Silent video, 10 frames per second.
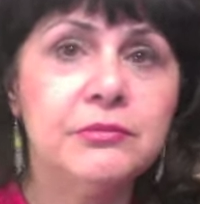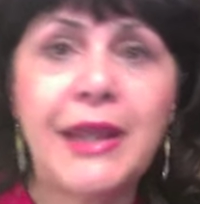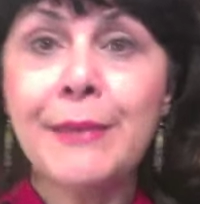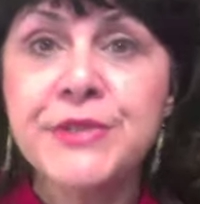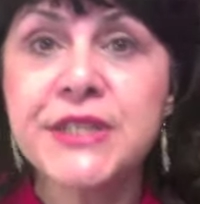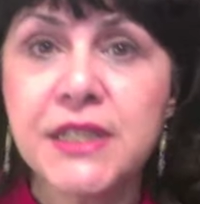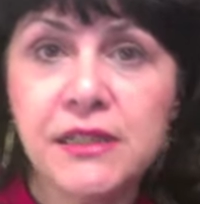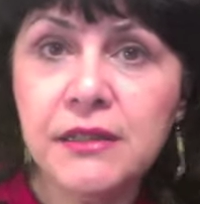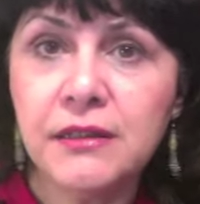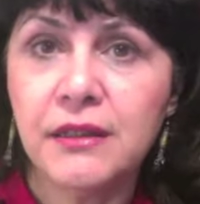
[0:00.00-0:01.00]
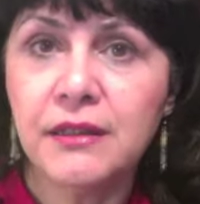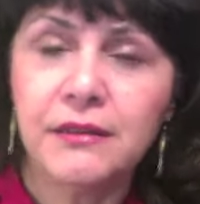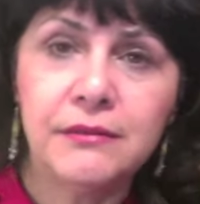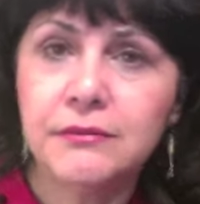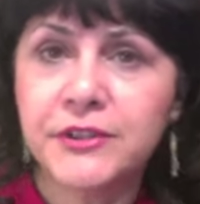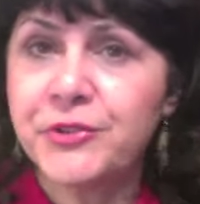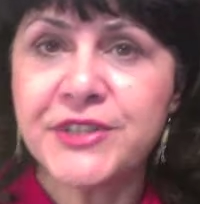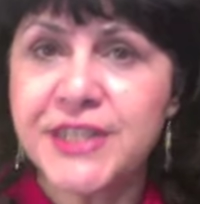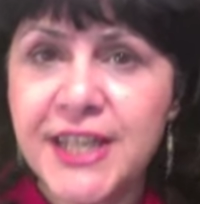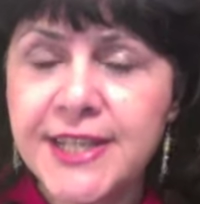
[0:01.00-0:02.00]
empty uh,
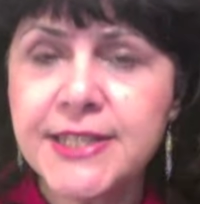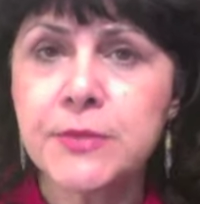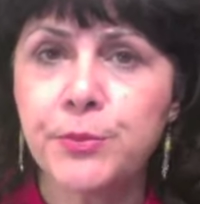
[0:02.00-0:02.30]
critiques,